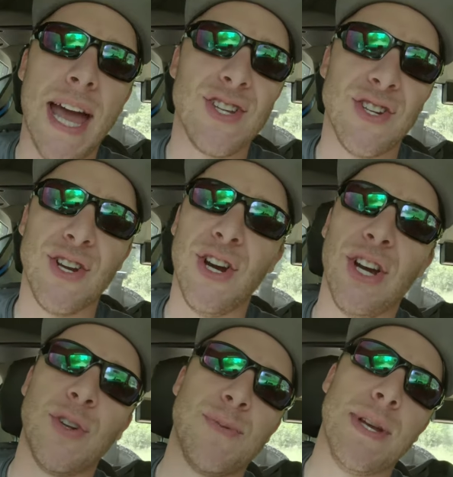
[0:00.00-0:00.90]
catch and
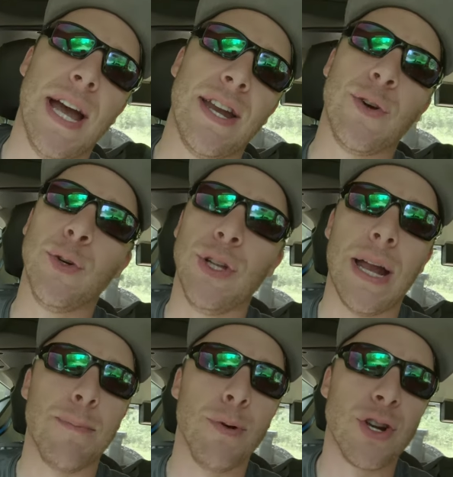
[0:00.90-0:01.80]
cook, which would be kinda cool, a
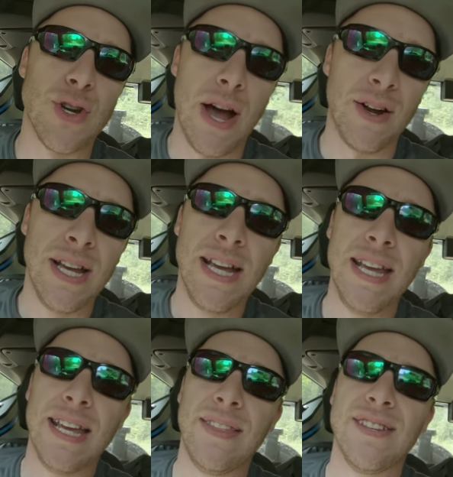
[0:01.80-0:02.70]
lot of brook trout
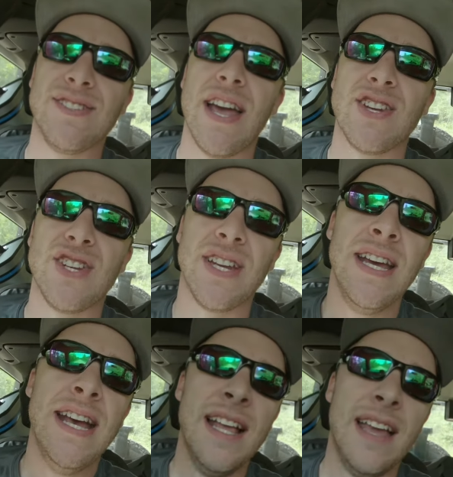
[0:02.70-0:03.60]
in this section.
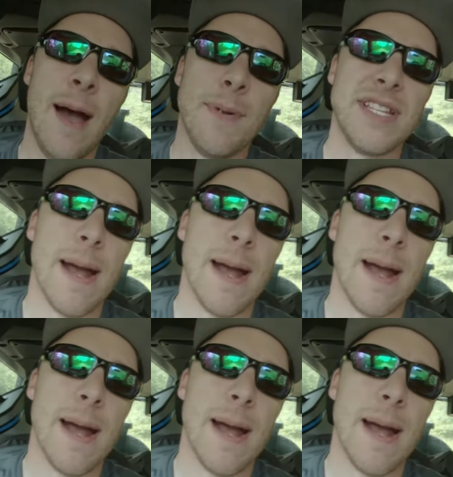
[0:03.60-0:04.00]
How many